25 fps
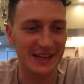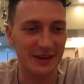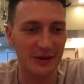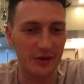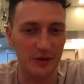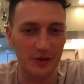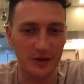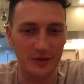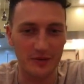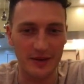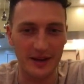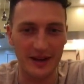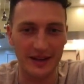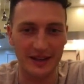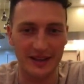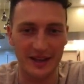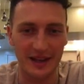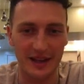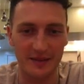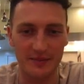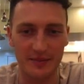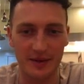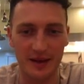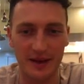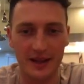our automatic
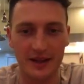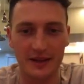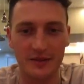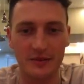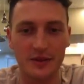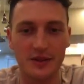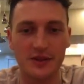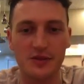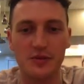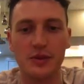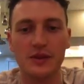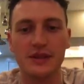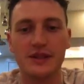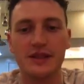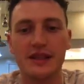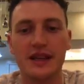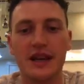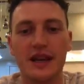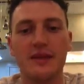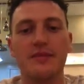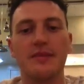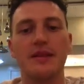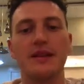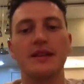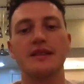campaign, which once
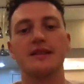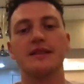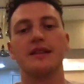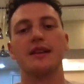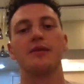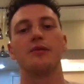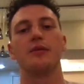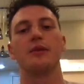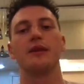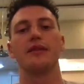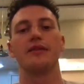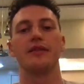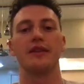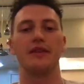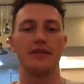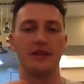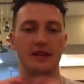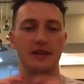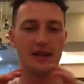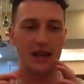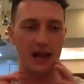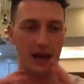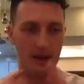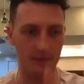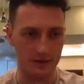again means that we have
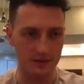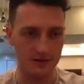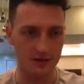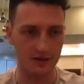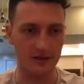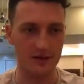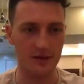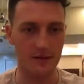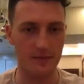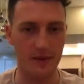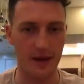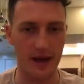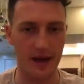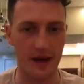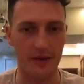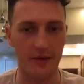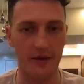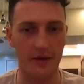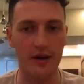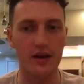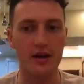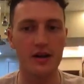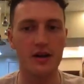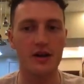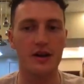given Amazon the
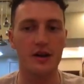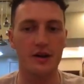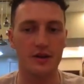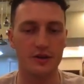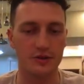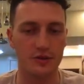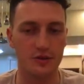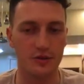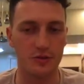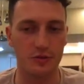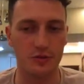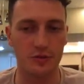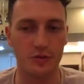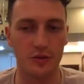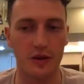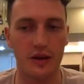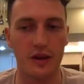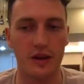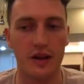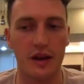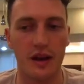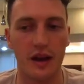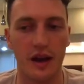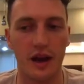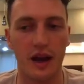power to
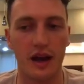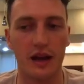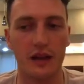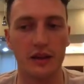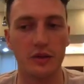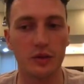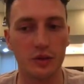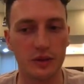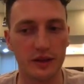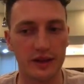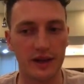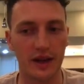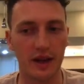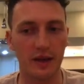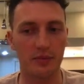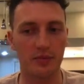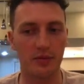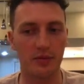look at our